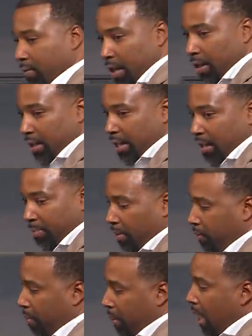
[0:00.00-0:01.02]
Can you get that up there
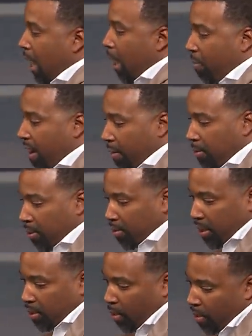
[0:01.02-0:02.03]
for me? Proverbs
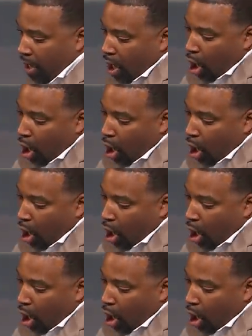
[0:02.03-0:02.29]
13, 12.